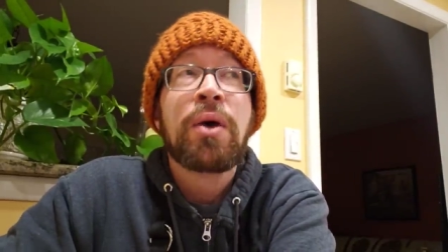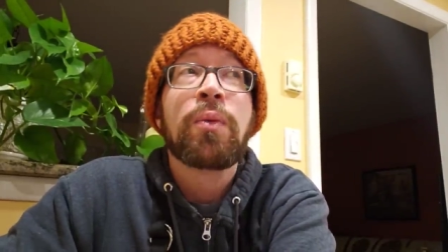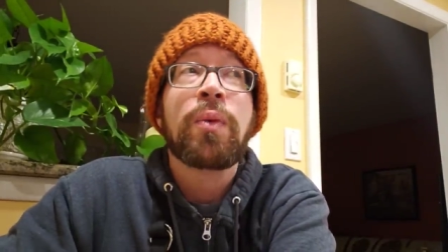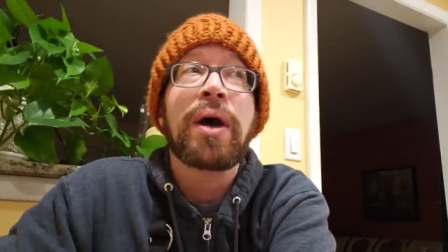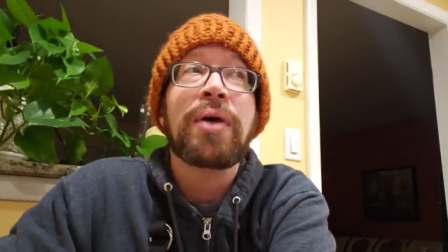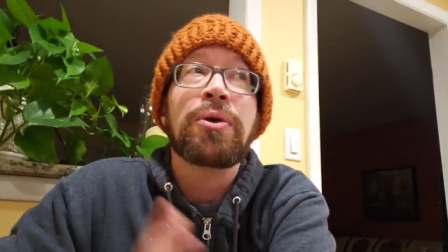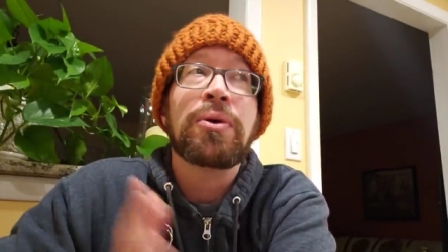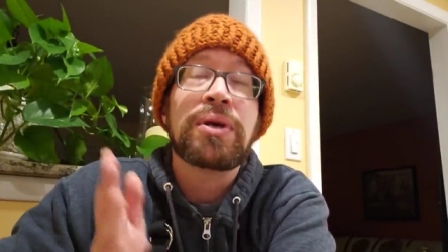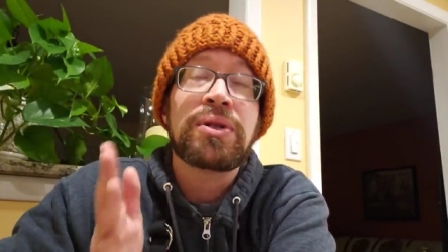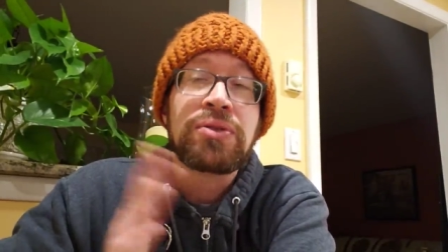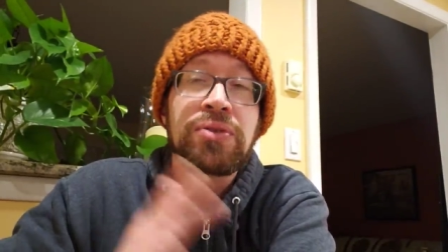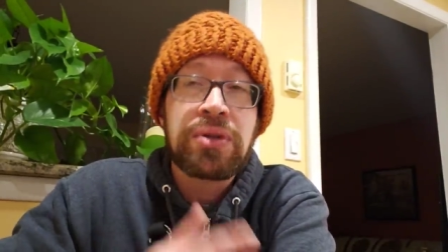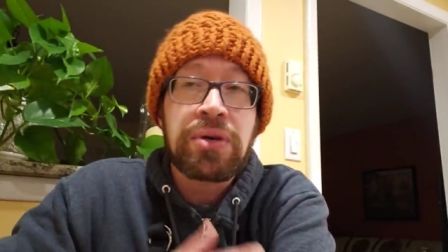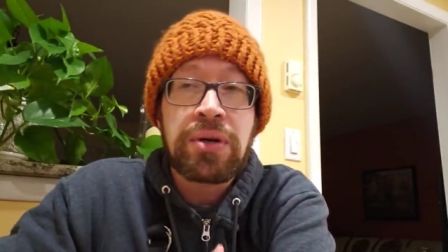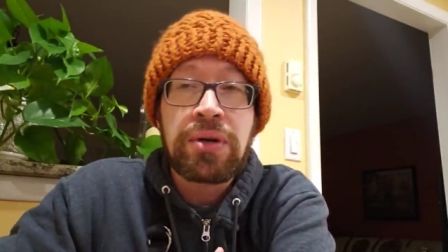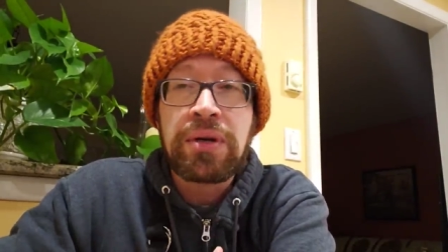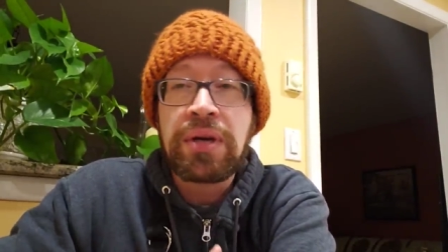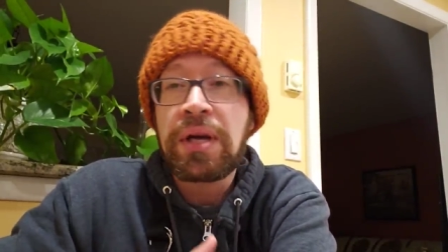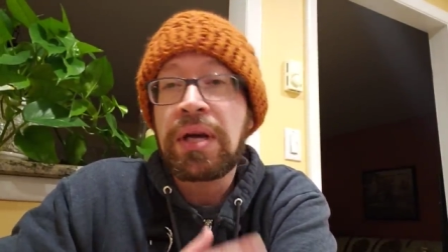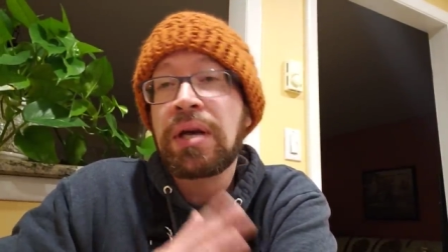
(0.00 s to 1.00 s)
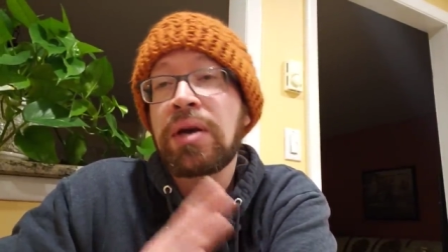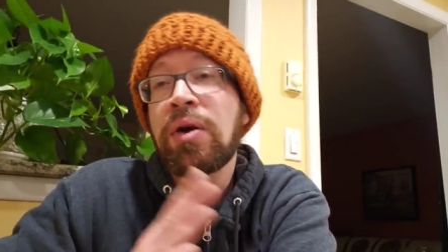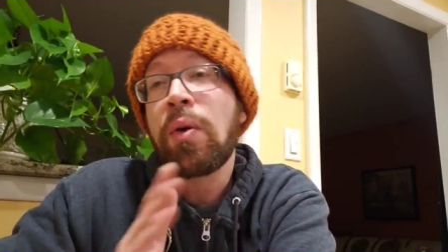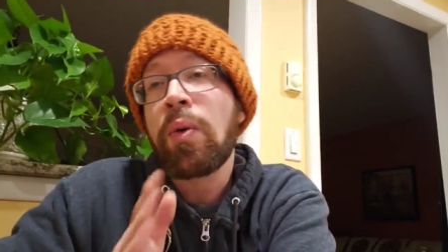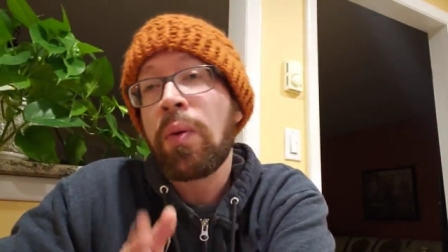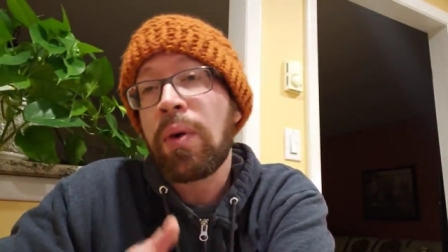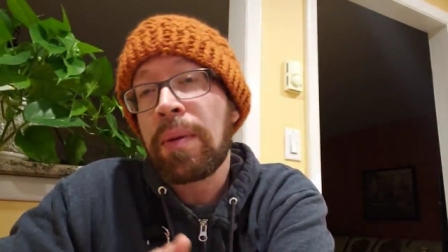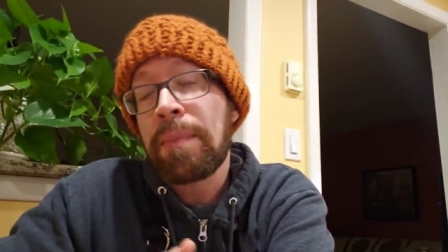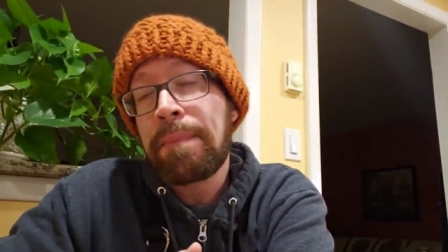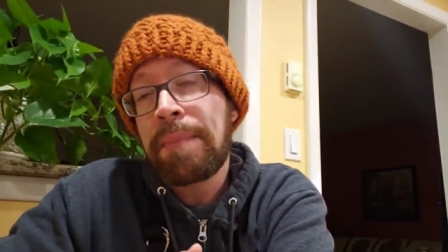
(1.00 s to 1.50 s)
whether it's cooking
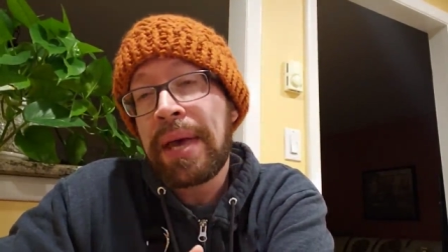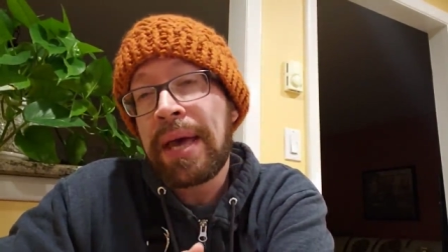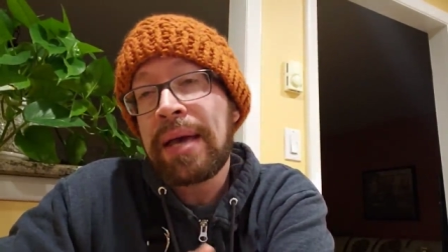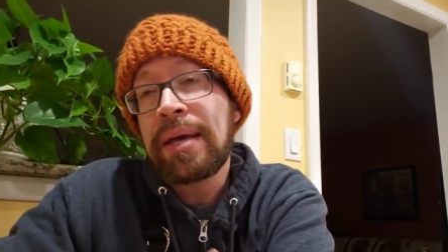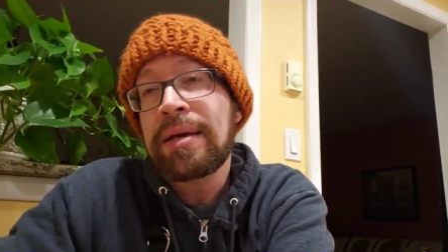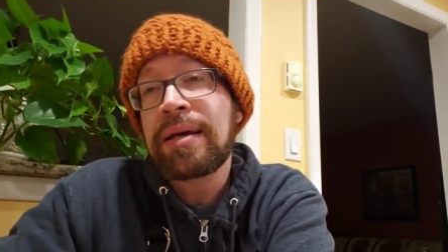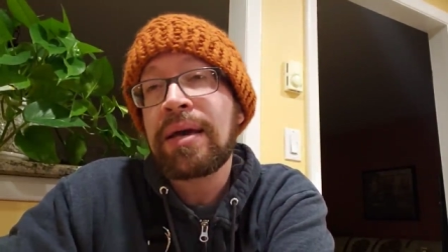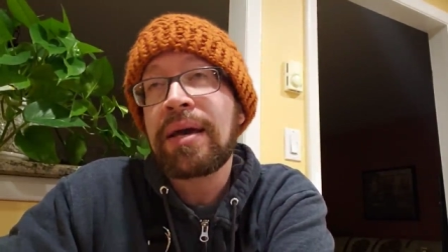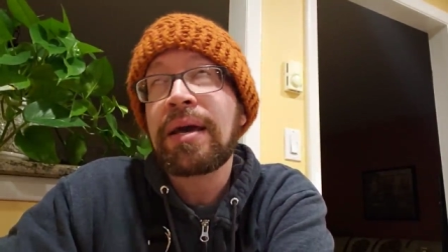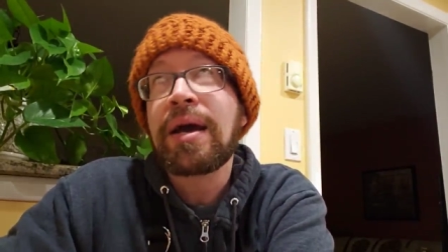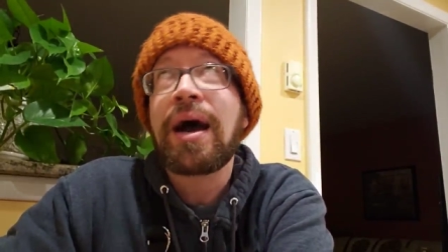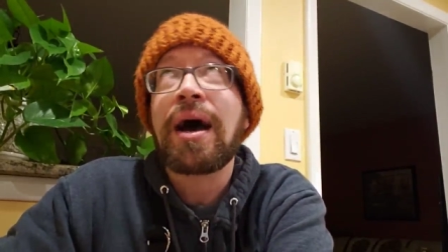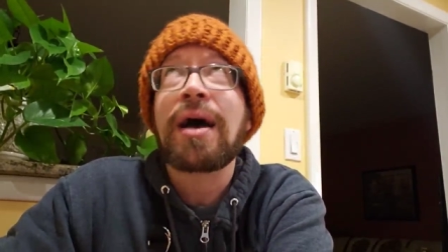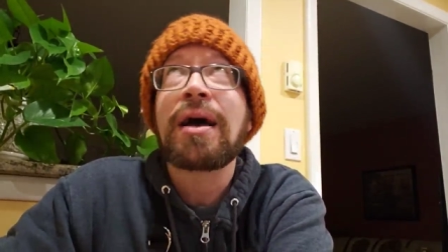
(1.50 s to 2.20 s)
or baking.